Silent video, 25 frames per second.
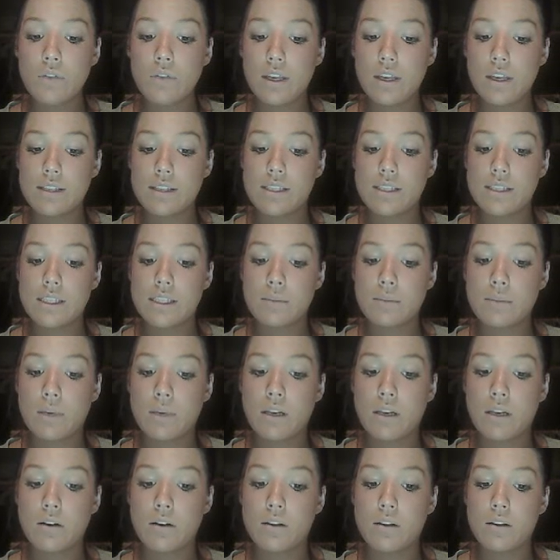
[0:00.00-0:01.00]
The
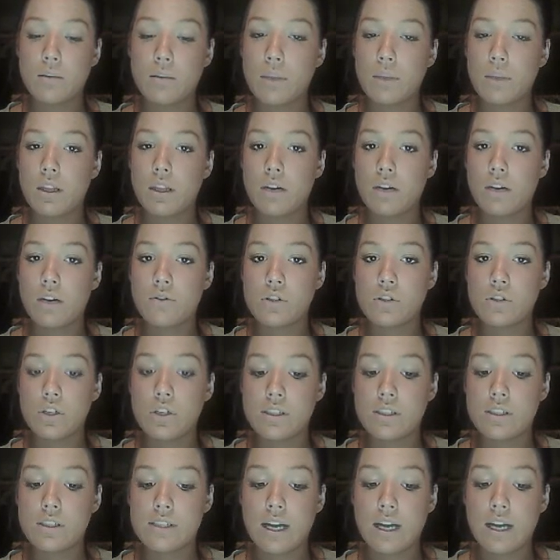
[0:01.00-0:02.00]
assessment, the ability for
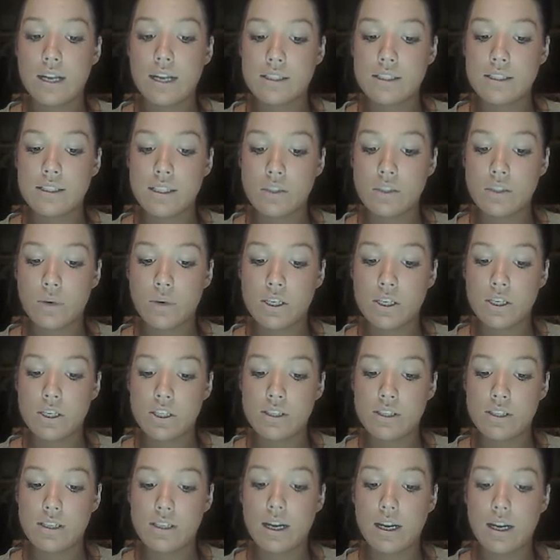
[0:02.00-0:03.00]
students to ask these
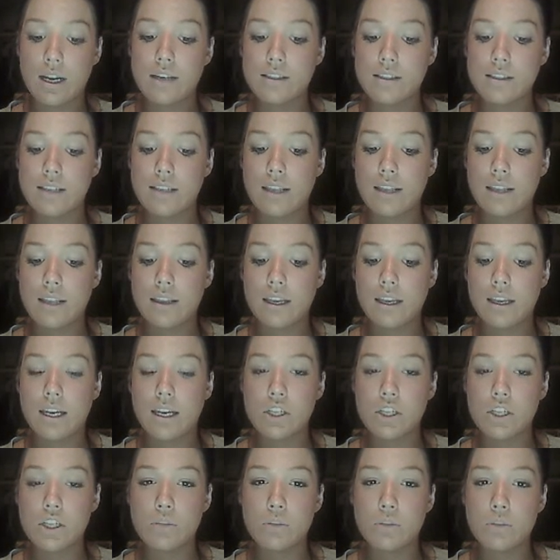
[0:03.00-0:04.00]
questions and understand the
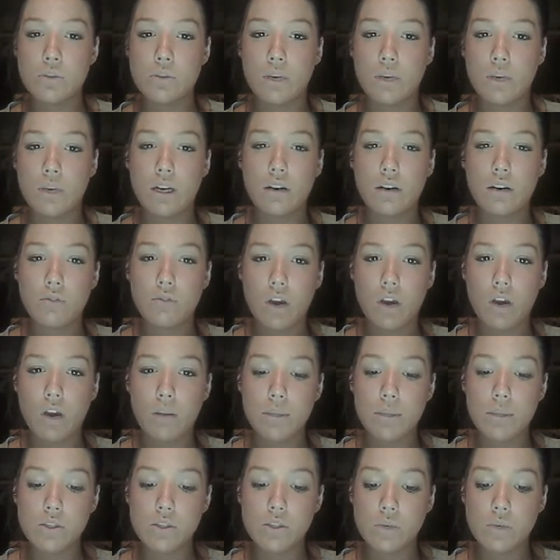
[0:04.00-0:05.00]
connection between an
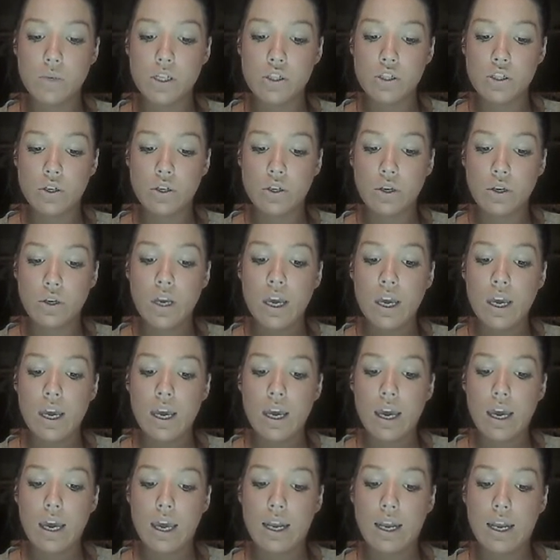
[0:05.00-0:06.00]
environmental issue
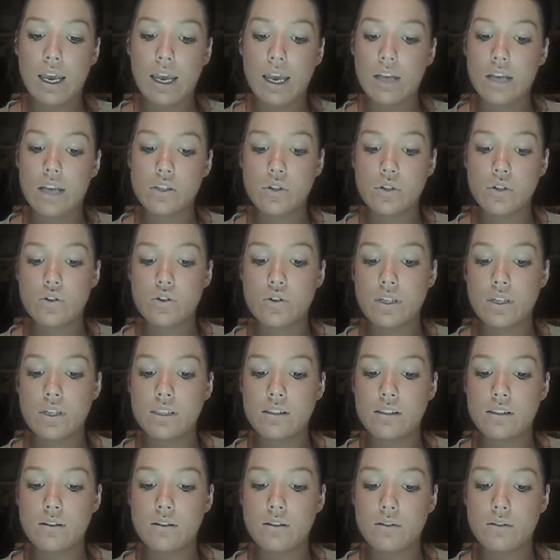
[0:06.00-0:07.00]
and how to
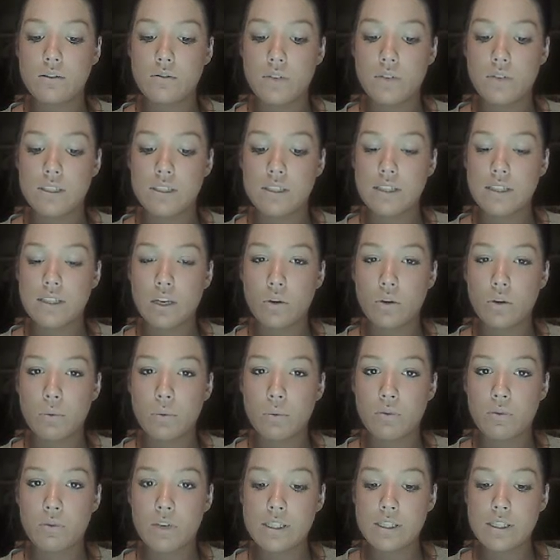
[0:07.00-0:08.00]
address fixing it or
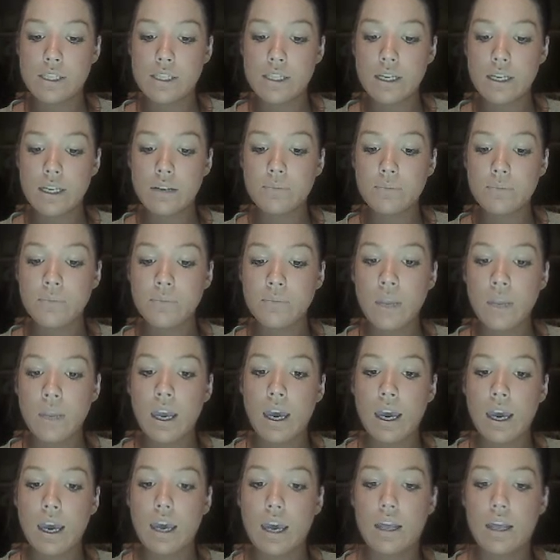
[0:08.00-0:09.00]
preventing it,
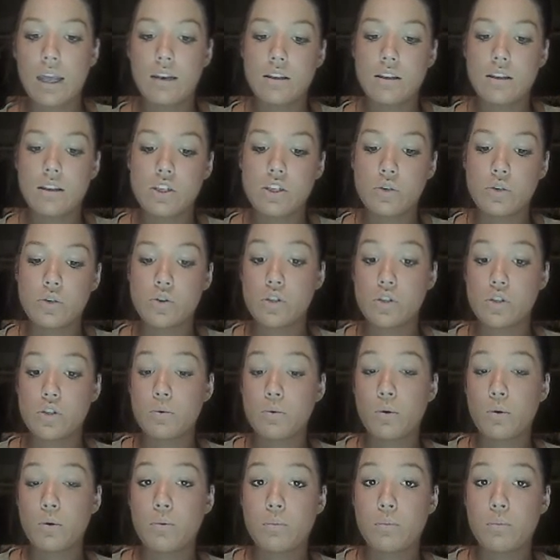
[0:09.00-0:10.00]
and the children's
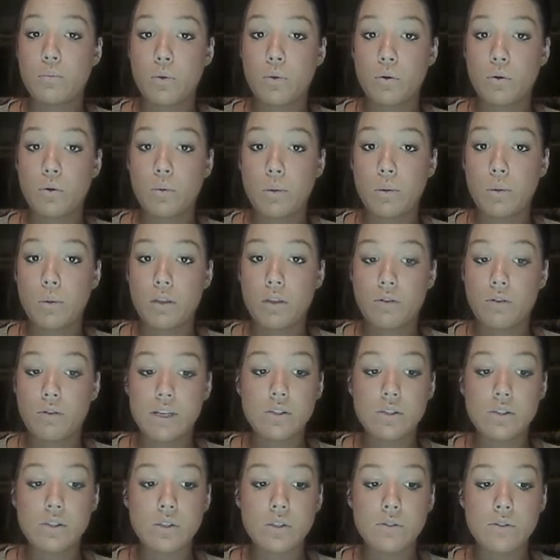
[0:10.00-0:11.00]
book will be the
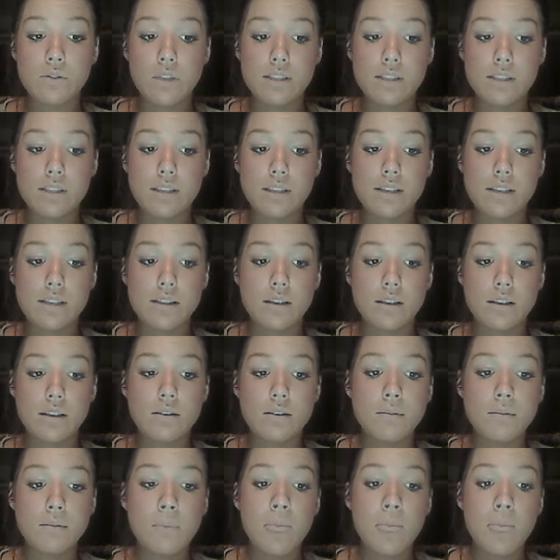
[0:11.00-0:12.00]
resource for this
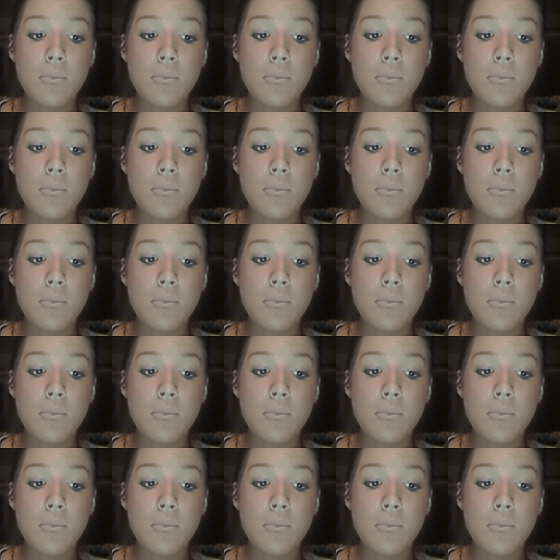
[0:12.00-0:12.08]
lesson.